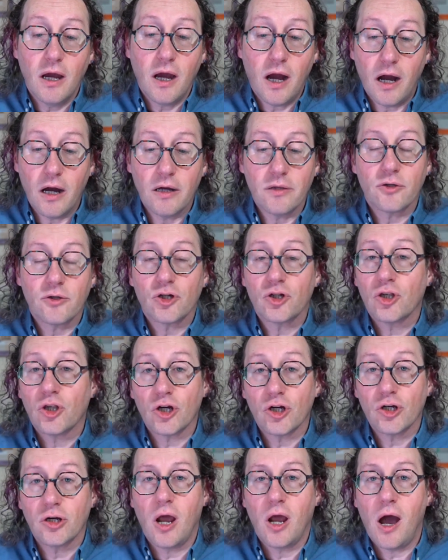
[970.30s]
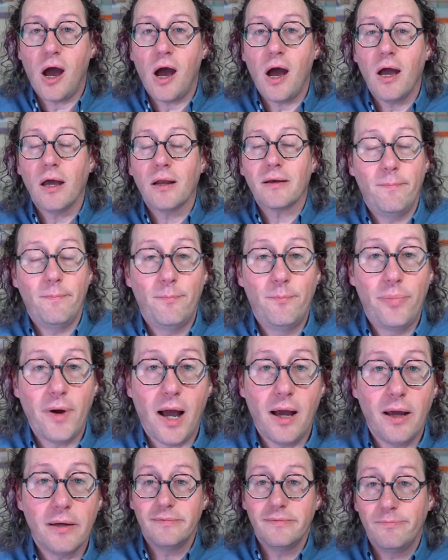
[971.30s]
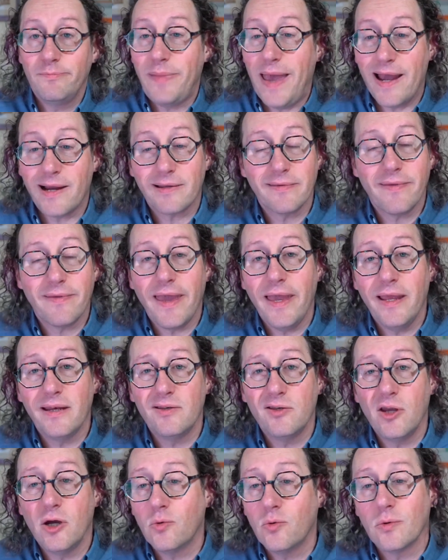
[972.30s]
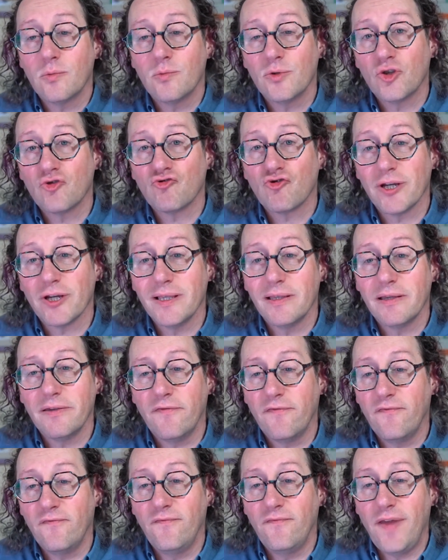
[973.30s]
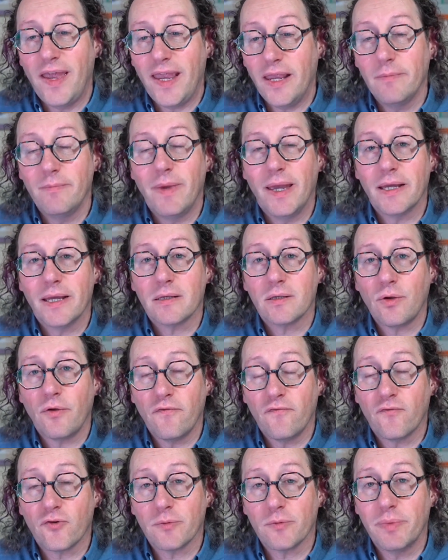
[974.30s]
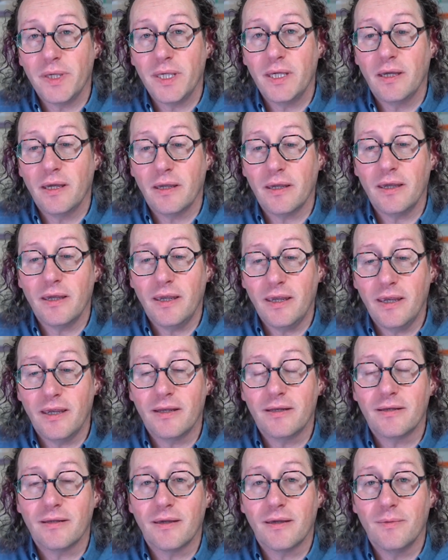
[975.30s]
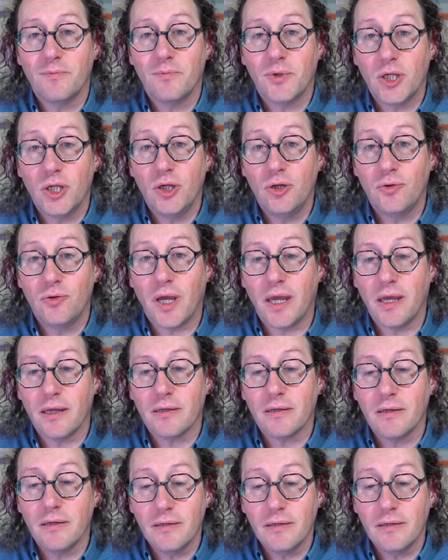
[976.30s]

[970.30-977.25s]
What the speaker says: Others are not. But back then, no one was really famous for being in computing.